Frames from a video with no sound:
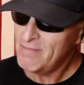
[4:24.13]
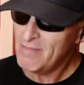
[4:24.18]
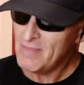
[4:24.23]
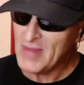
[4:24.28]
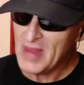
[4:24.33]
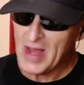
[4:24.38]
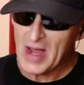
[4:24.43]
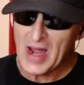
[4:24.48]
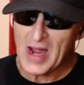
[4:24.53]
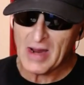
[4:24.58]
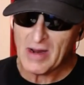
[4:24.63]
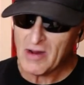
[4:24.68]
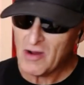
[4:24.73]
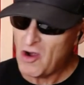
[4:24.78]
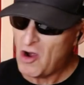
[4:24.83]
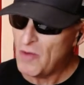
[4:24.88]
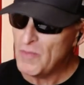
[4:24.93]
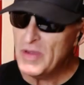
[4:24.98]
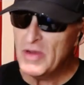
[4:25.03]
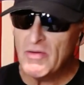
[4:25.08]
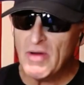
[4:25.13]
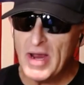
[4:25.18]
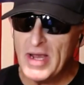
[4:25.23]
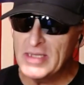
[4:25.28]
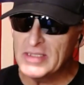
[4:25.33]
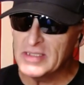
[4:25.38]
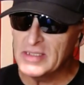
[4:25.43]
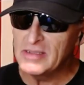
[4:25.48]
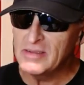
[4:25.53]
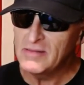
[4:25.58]
Now, call me
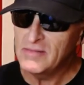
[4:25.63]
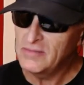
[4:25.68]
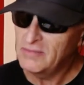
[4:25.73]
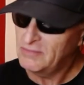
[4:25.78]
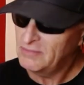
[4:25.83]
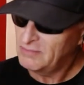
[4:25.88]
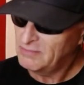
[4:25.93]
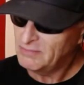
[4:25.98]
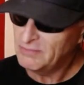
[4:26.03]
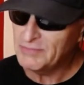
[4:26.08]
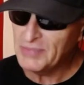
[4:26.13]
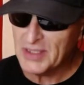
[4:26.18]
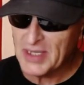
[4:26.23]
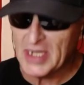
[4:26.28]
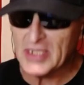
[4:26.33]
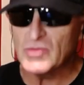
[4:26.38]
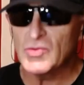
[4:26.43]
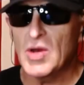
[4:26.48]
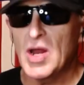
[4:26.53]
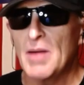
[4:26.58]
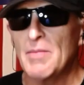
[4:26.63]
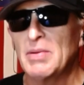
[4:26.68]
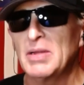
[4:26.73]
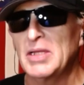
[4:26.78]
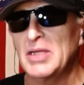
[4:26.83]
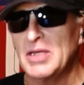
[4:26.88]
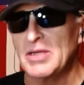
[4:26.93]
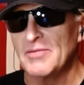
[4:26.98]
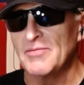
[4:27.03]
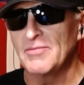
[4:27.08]
crazy but that's what I believe.